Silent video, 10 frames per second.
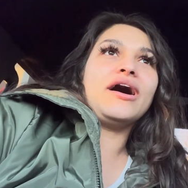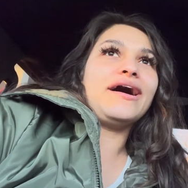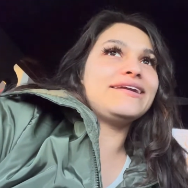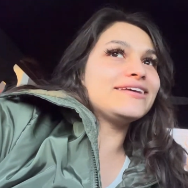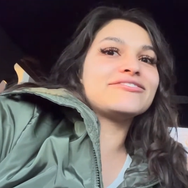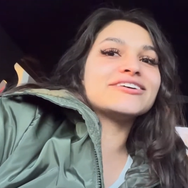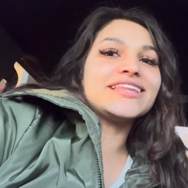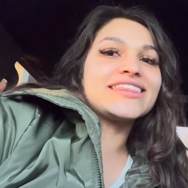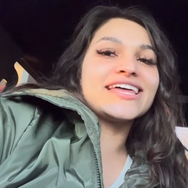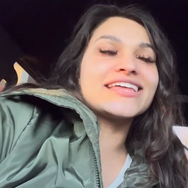I didn't
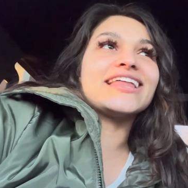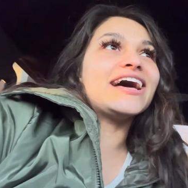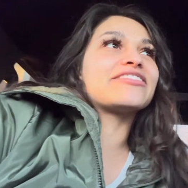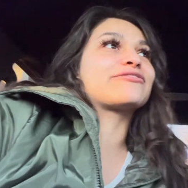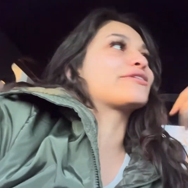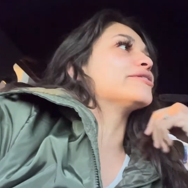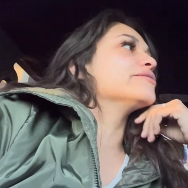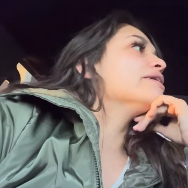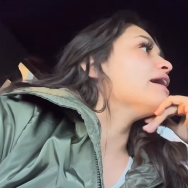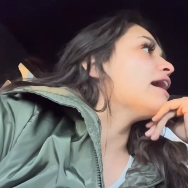really think that
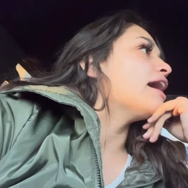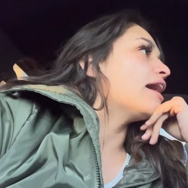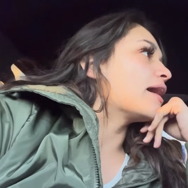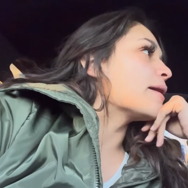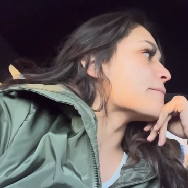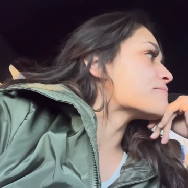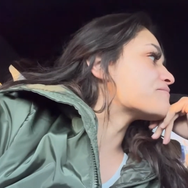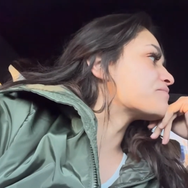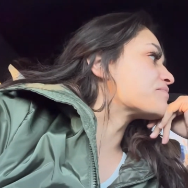through. Um,